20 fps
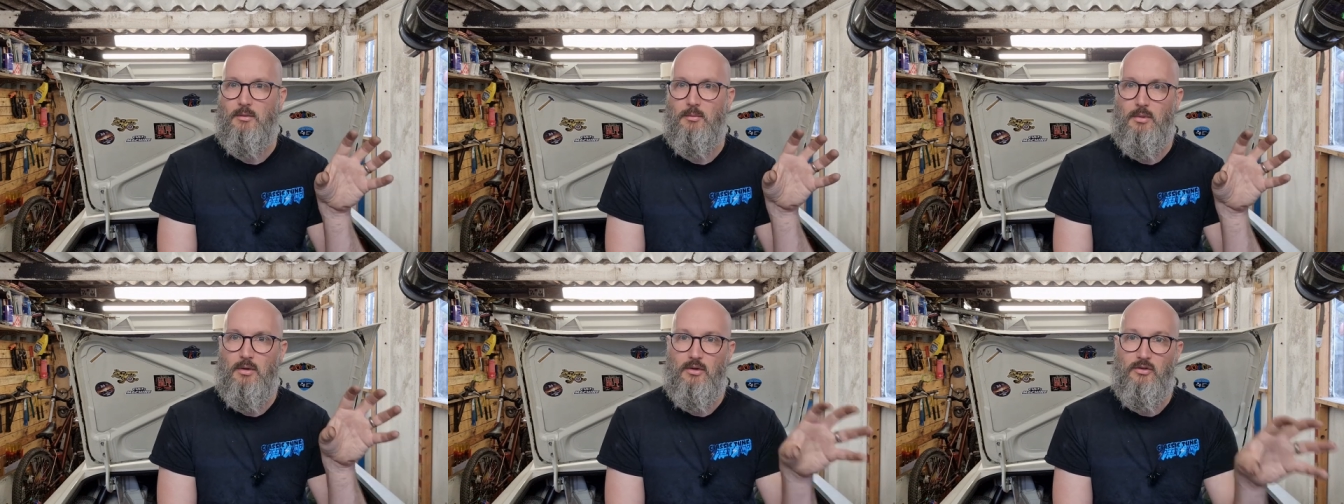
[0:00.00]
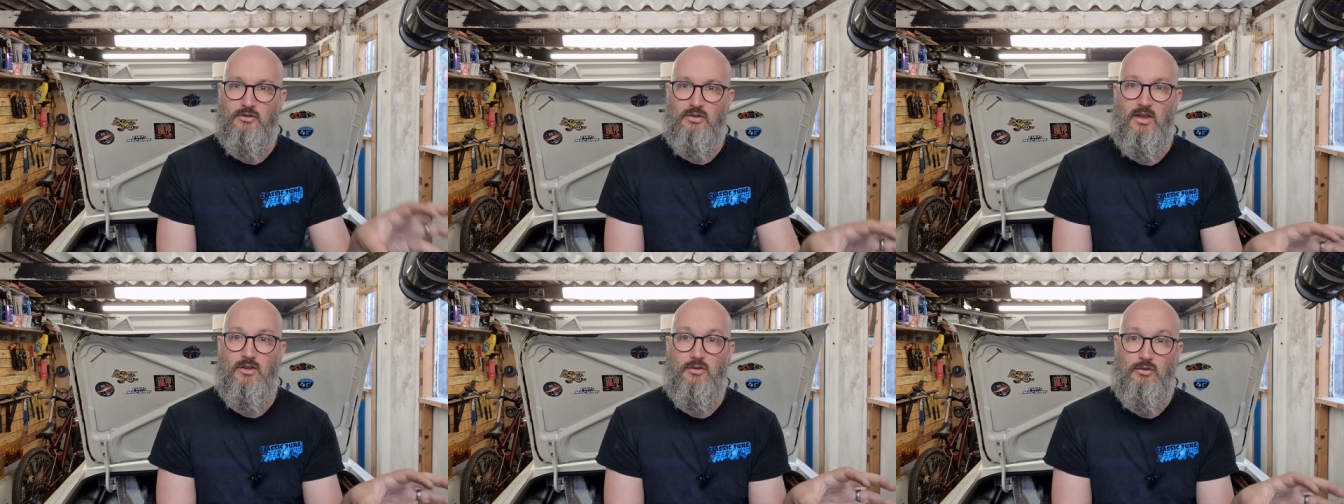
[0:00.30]
can put
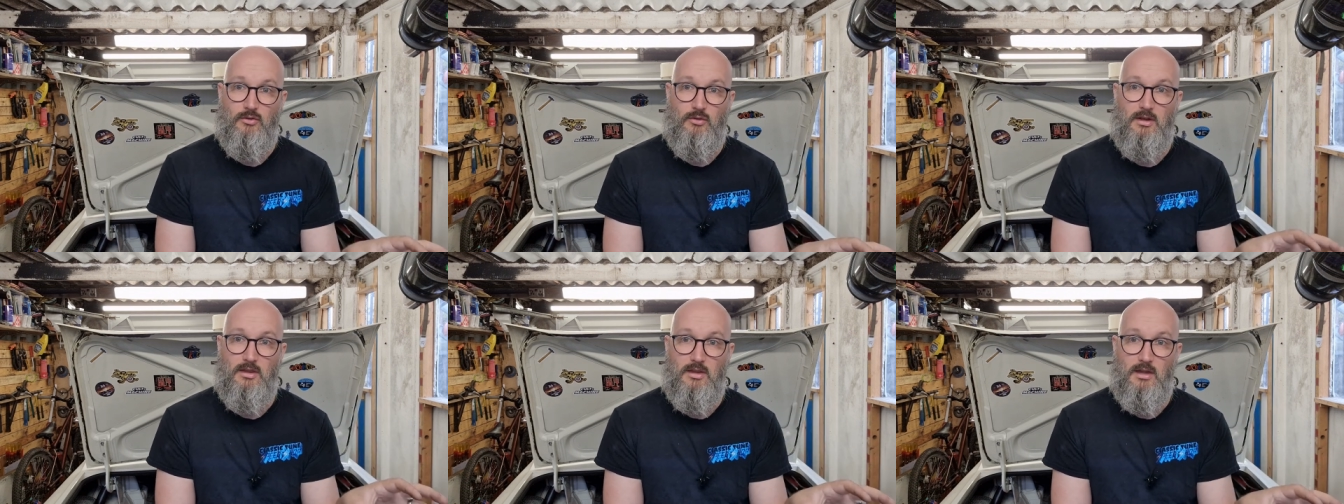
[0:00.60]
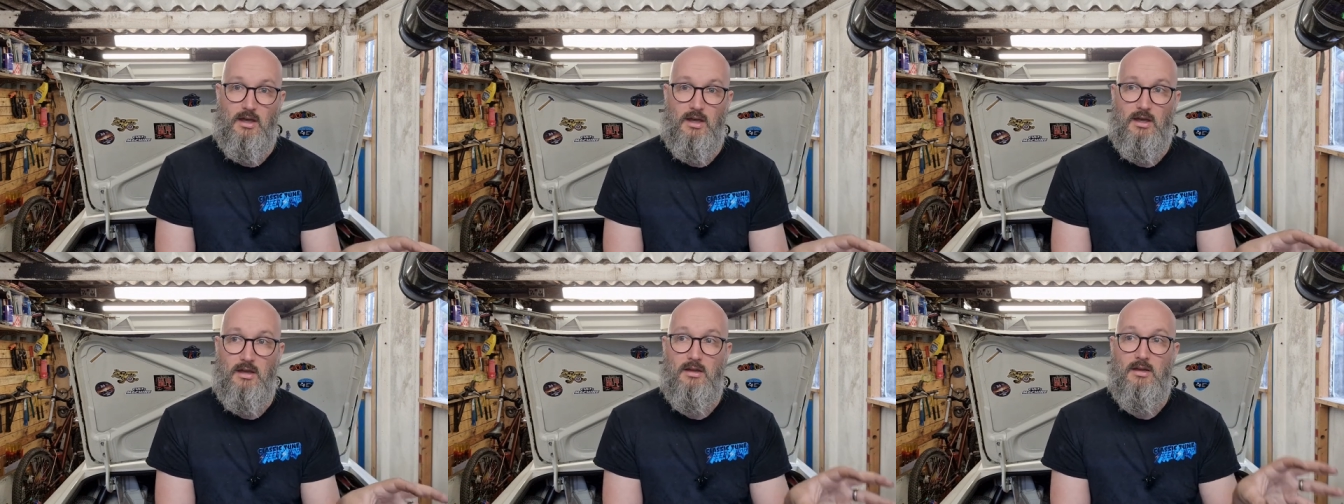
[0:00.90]
a sensor in
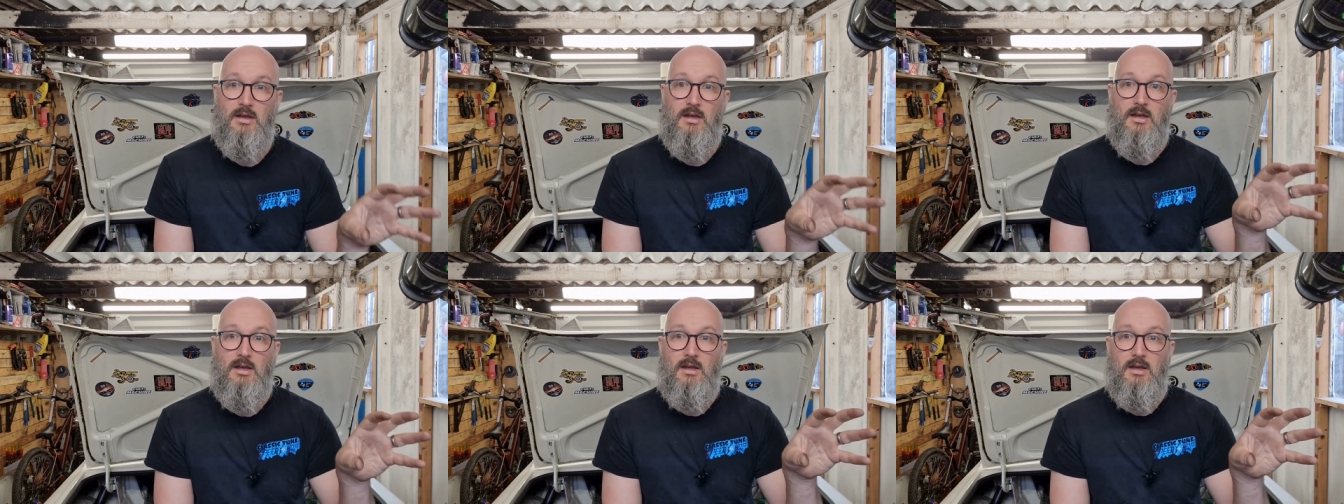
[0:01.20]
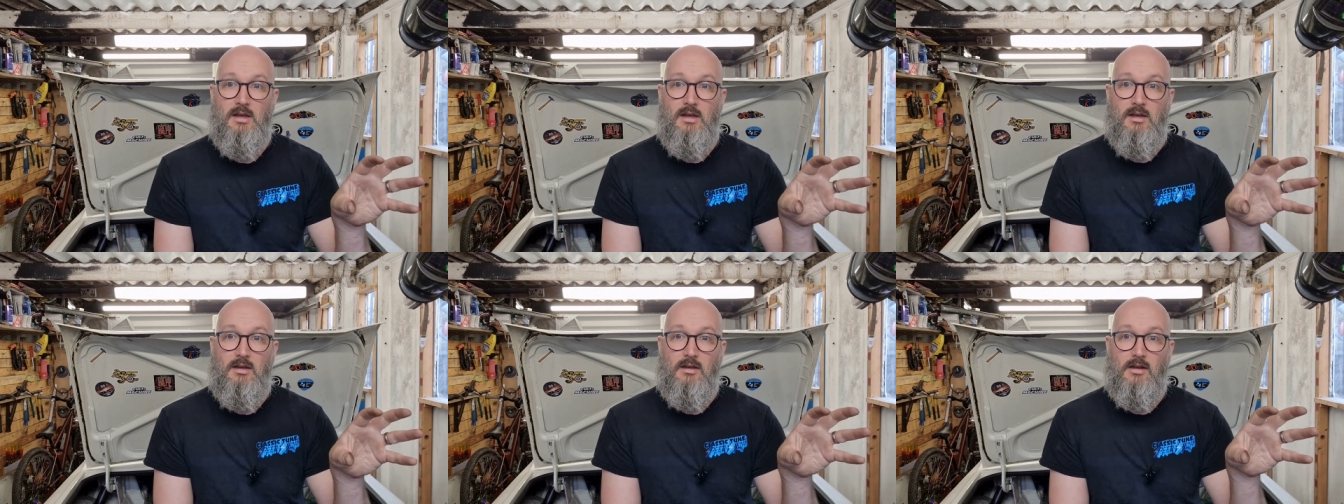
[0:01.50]
there
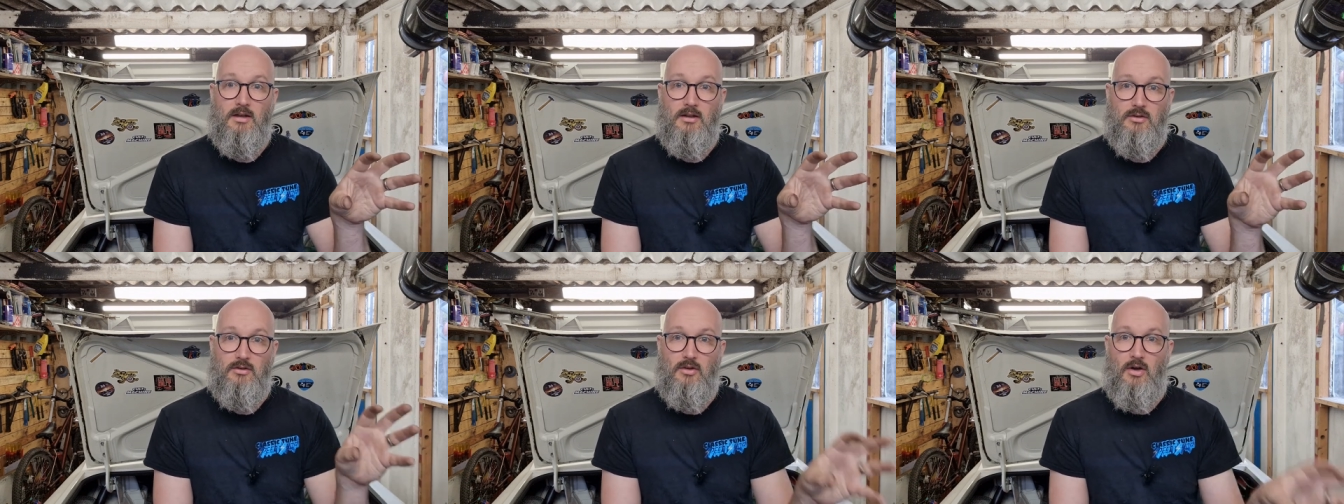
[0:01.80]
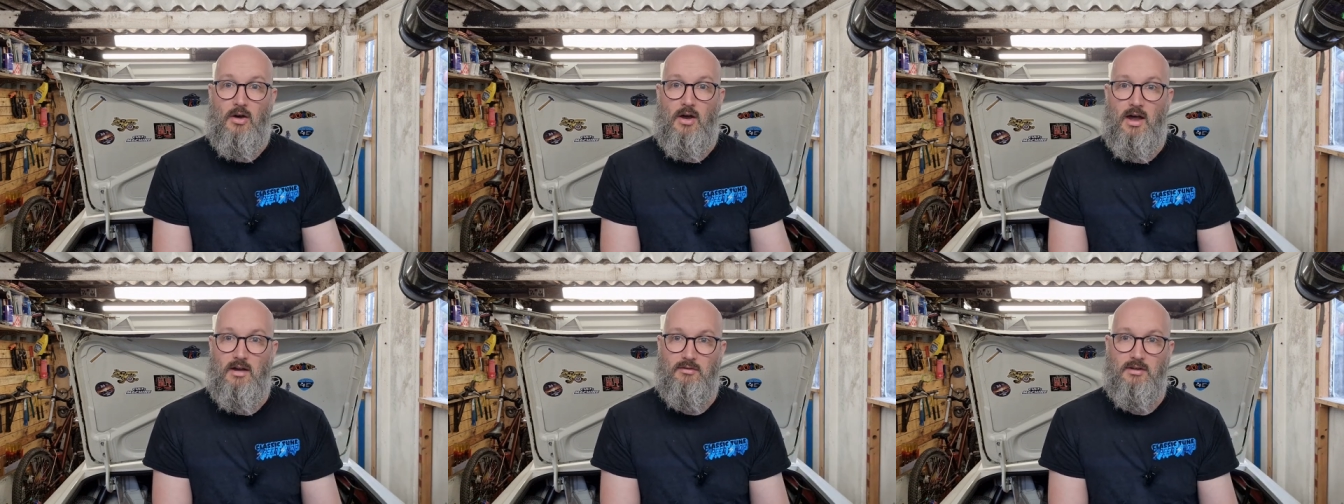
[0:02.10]
and
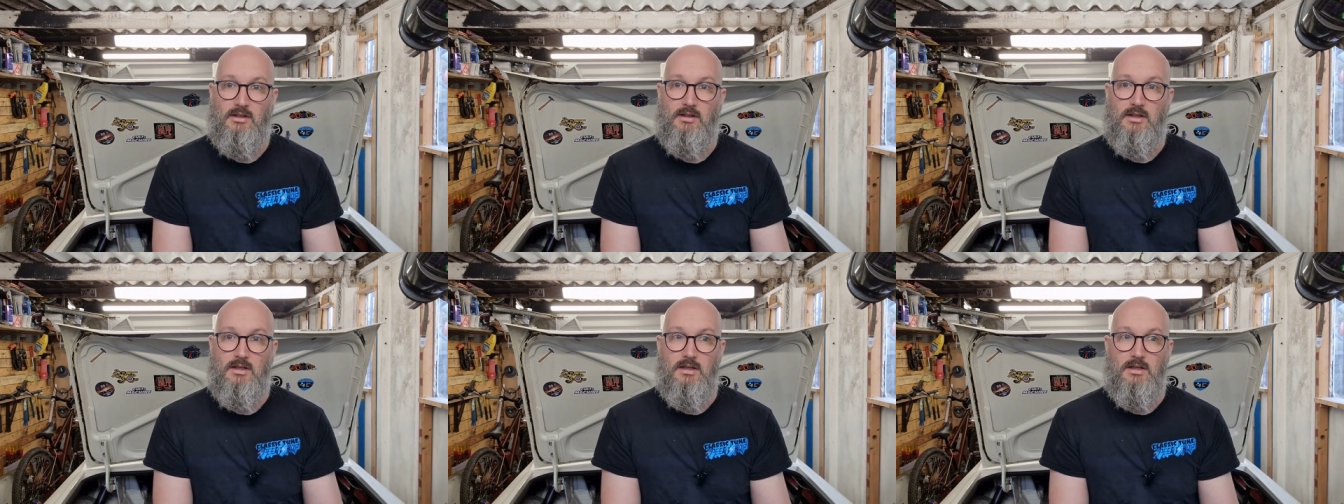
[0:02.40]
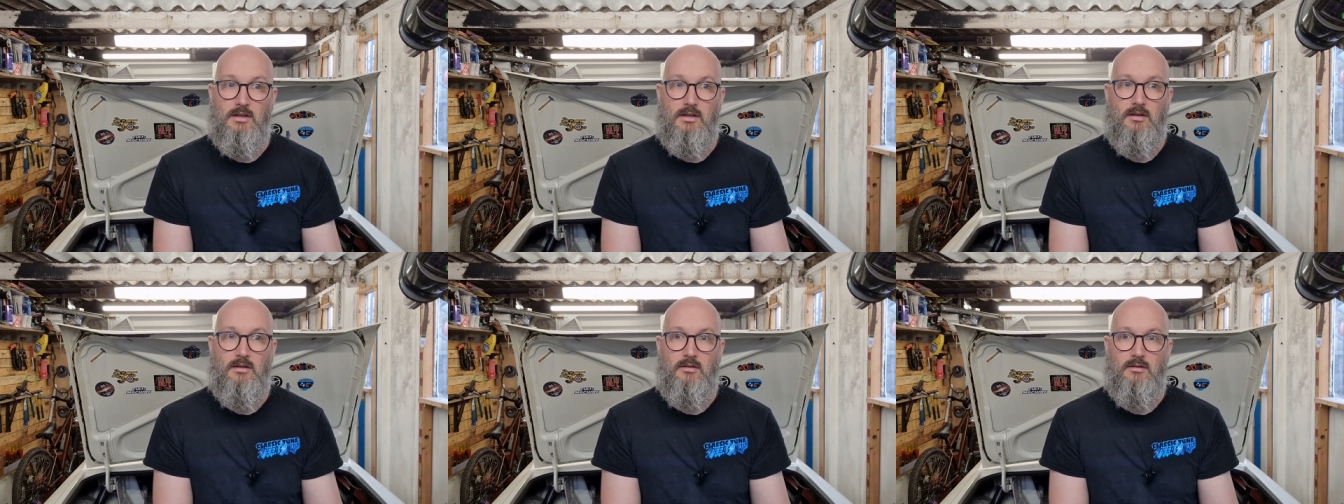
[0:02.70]
not have it
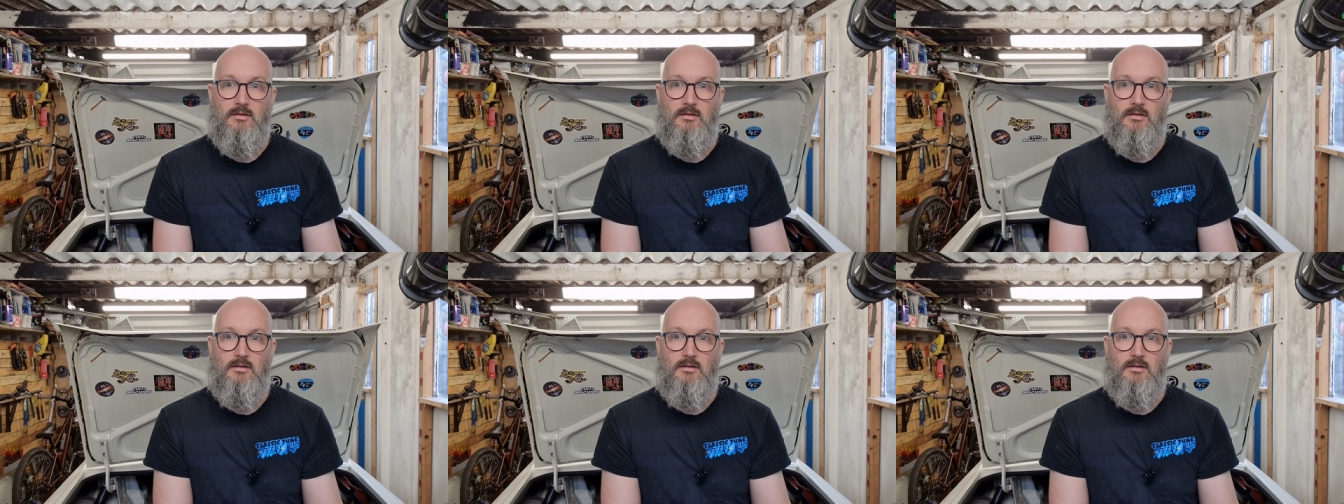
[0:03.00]
leak.